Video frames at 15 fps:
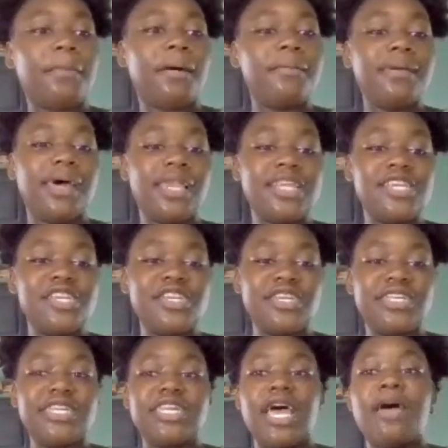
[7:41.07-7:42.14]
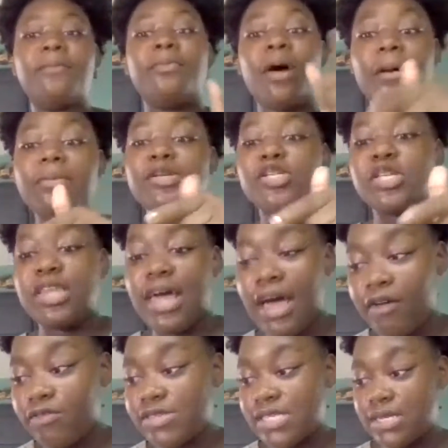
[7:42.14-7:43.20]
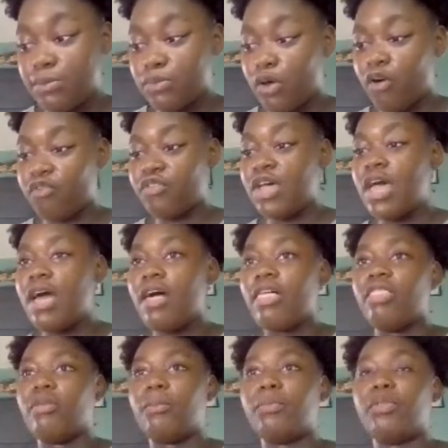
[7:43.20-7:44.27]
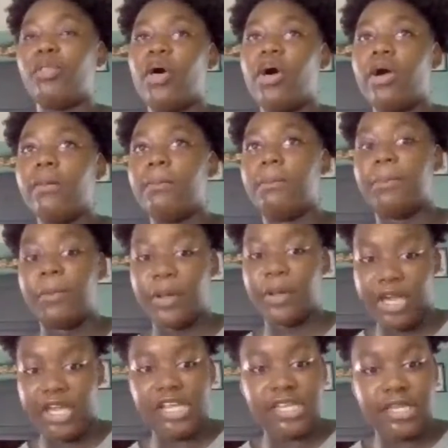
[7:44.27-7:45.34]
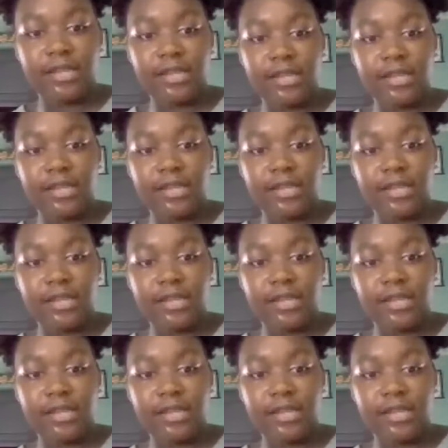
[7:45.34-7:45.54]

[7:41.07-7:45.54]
I probably shouldn't have snipped off the plug, but I did.